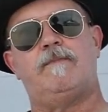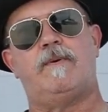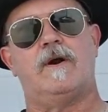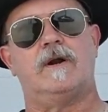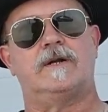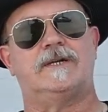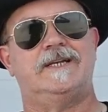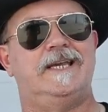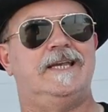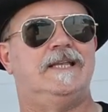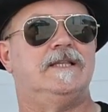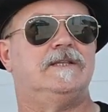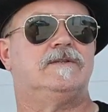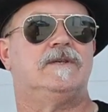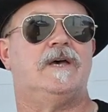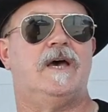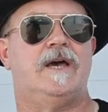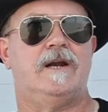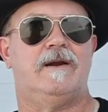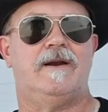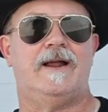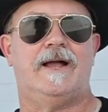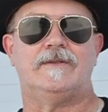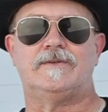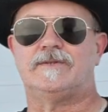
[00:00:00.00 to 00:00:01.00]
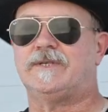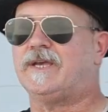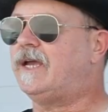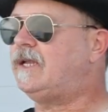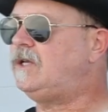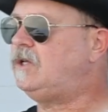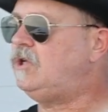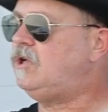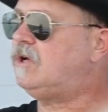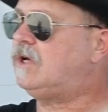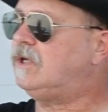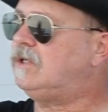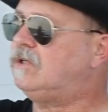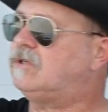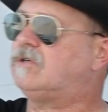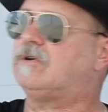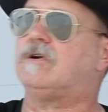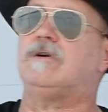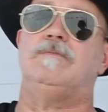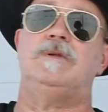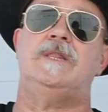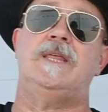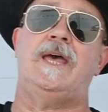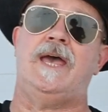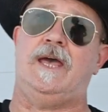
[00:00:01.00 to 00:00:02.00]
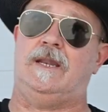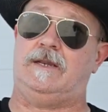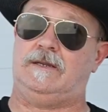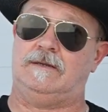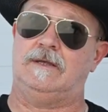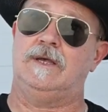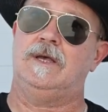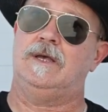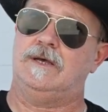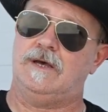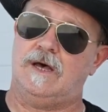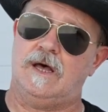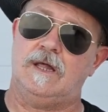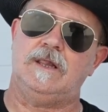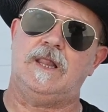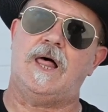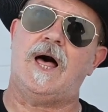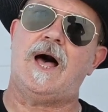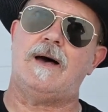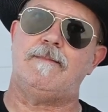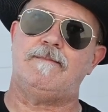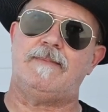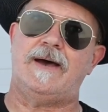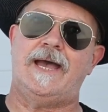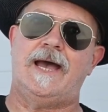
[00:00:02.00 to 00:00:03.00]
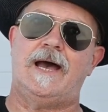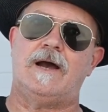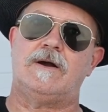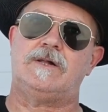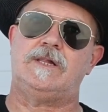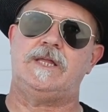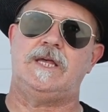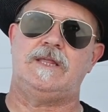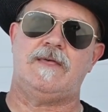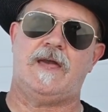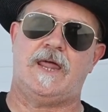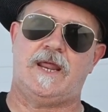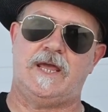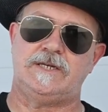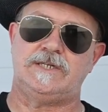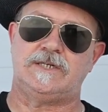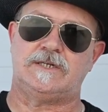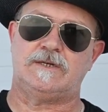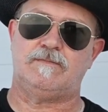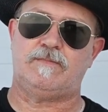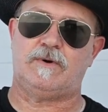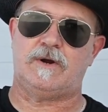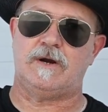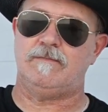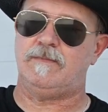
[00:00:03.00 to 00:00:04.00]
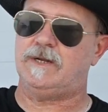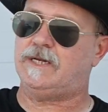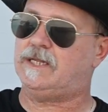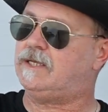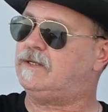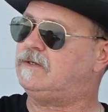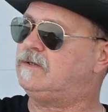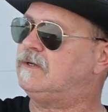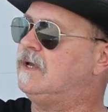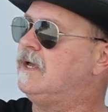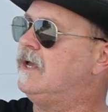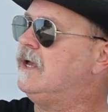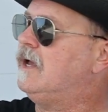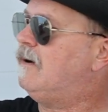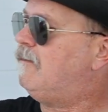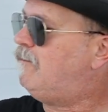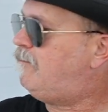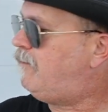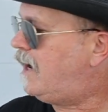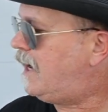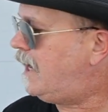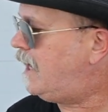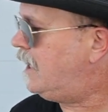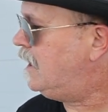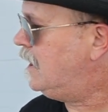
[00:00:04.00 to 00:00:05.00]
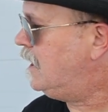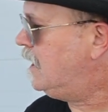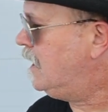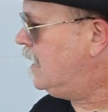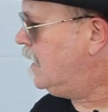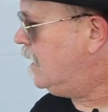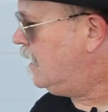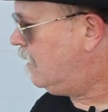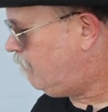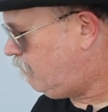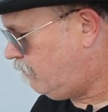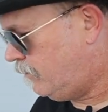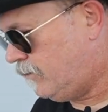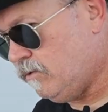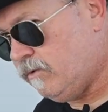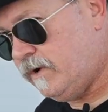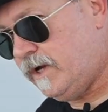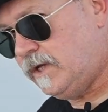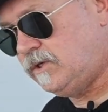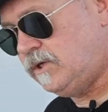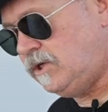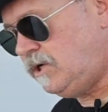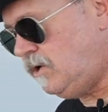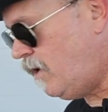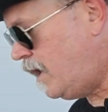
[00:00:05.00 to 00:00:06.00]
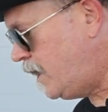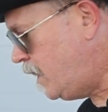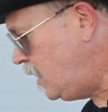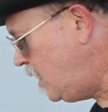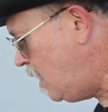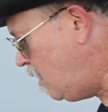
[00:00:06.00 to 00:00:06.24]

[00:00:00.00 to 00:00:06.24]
parked inside or outside? And you can determine that a lot by how clean that engine compartment is. But the reason you want to